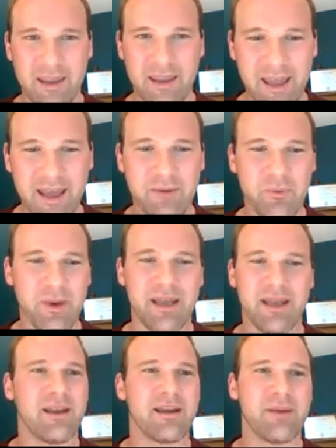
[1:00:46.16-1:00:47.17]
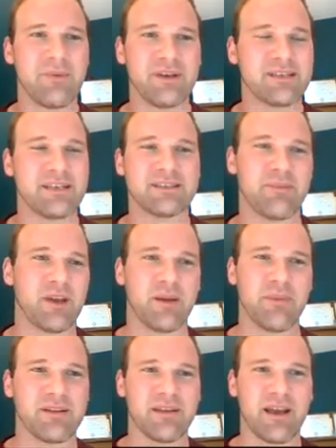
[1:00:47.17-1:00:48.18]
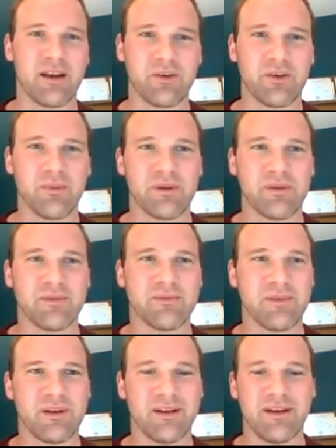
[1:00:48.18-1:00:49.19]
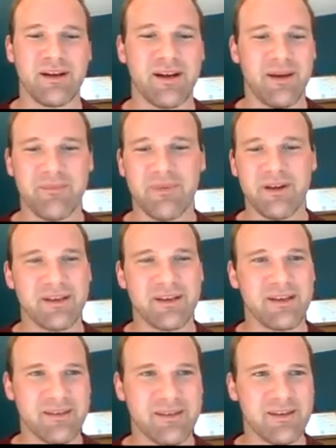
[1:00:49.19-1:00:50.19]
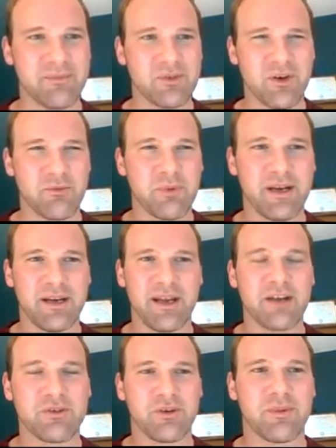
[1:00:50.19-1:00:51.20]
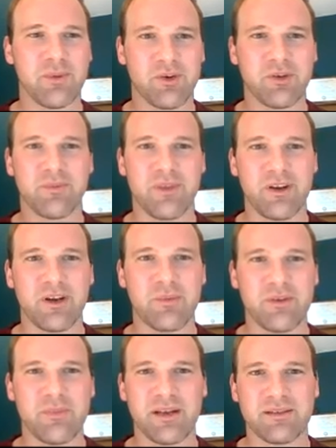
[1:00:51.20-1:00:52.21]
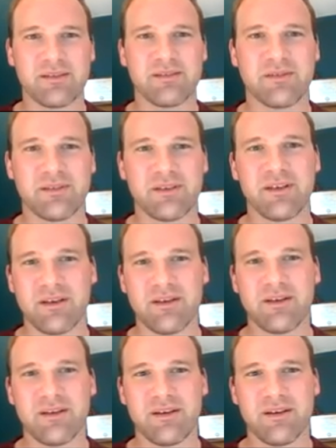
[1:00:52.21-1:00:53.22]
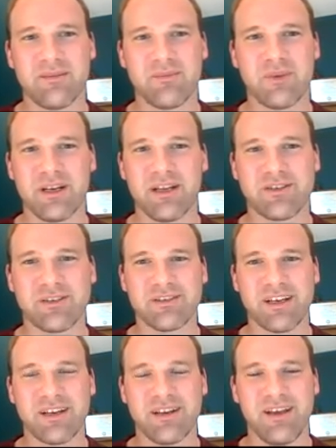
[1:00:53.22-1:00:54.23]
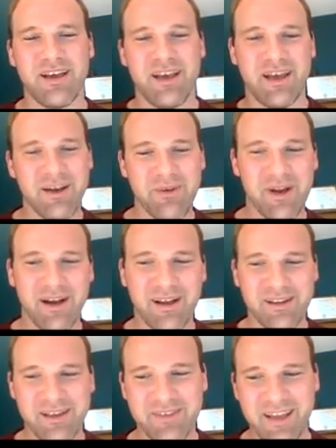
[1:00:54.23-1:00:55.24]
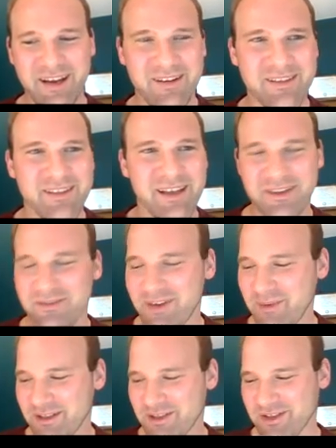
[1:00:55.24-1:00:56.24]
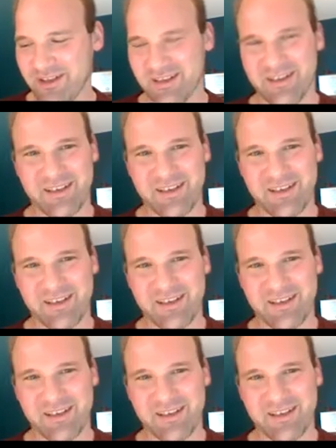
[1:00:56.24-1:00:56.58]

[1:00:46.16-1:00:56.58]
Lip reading: Can we say something about that group? It seems sort of pretty natural from a group theory perspective. Pretty interesting. Anyway, I'll leave it there. Thank you very much.